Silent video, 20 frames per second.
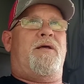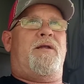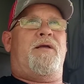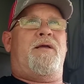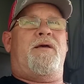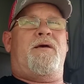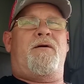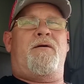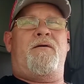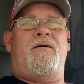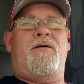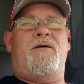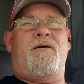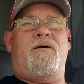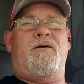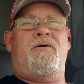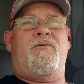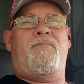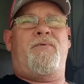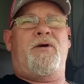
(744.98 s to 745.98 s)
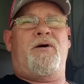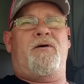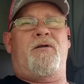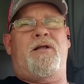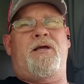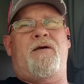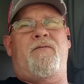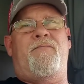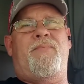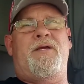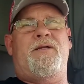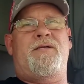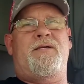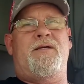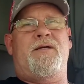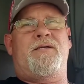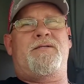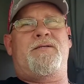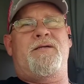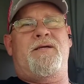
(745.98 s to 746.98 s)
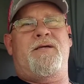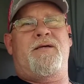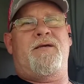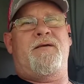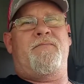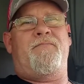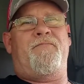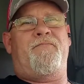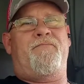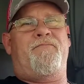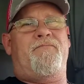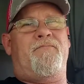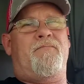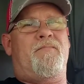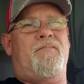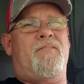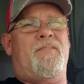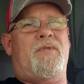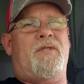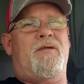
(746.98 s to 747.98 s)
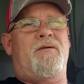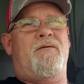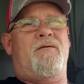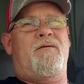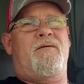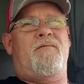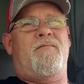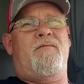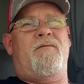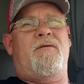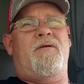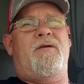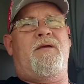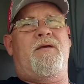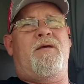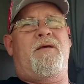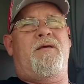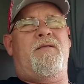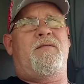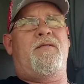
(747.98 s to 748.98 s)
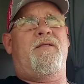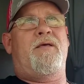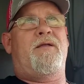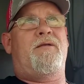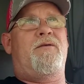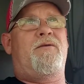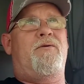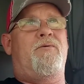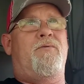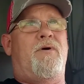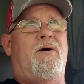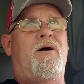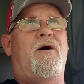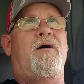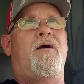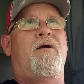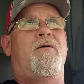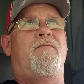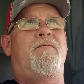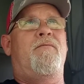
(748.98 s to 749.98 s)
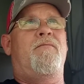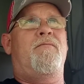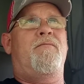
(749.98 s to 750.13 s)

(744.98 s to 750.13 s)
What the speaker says: anyhow, I hope you all have PTSD and that you are